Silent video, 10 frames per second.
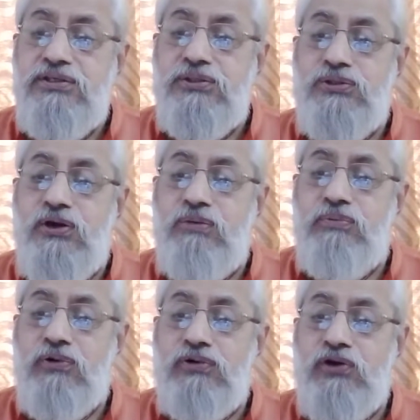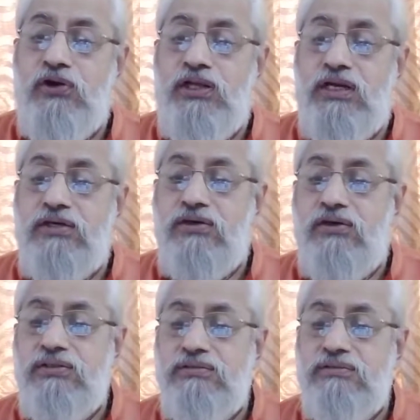neutron, proton,
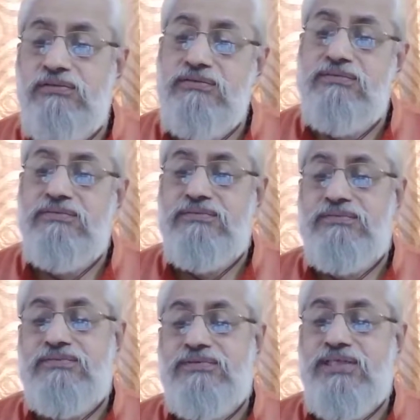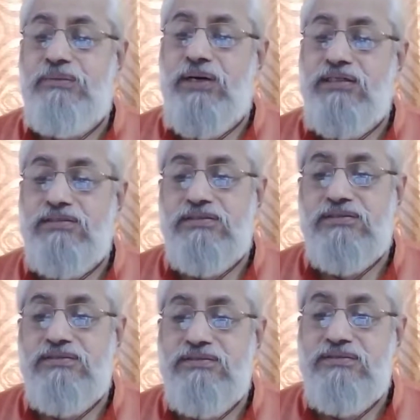electron, three
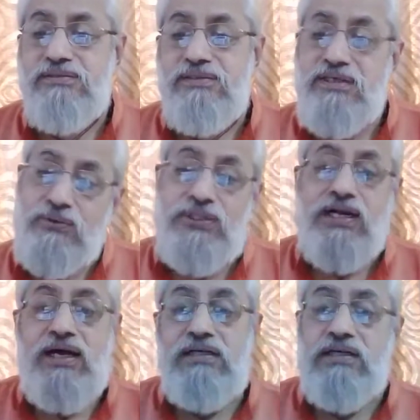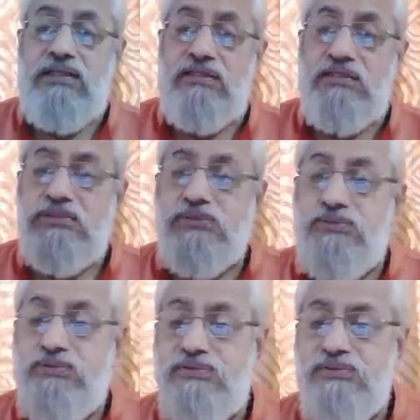particles. Now there are 132.
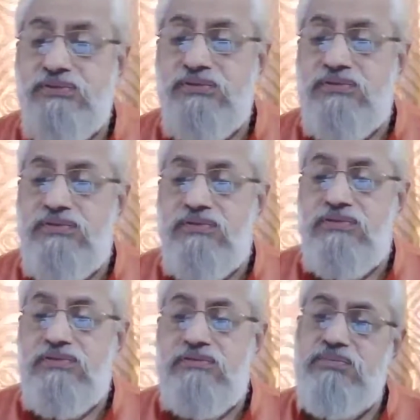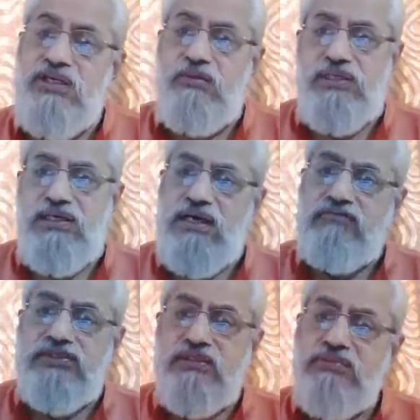Believe me,
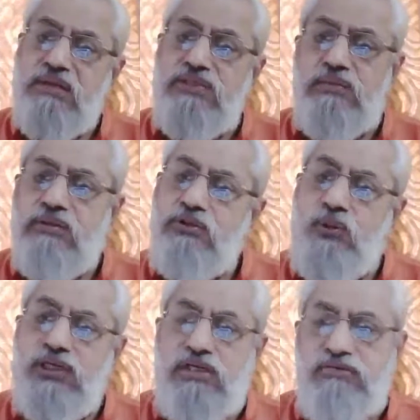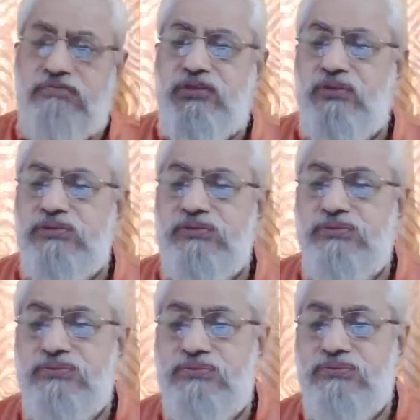after some time they will come 250 also.
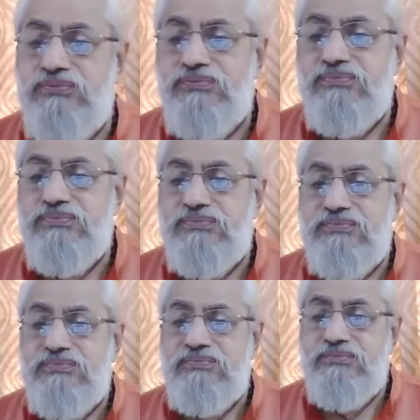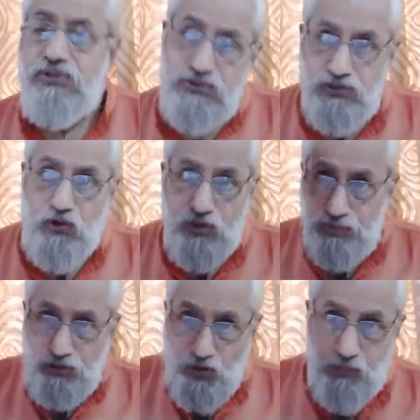Because you'll talk of
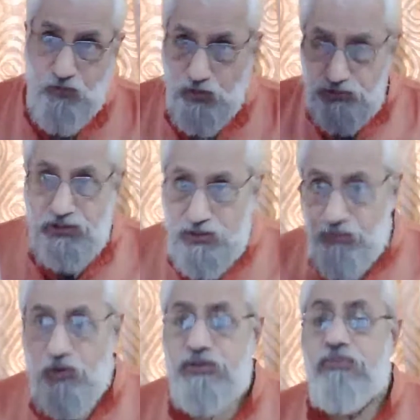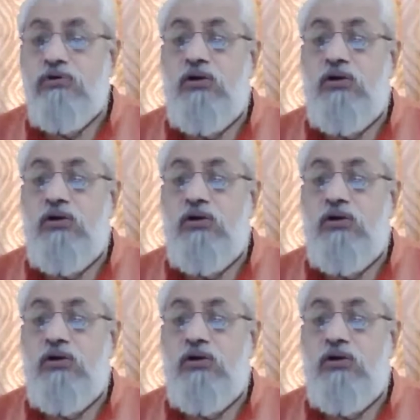the top cog, the bottom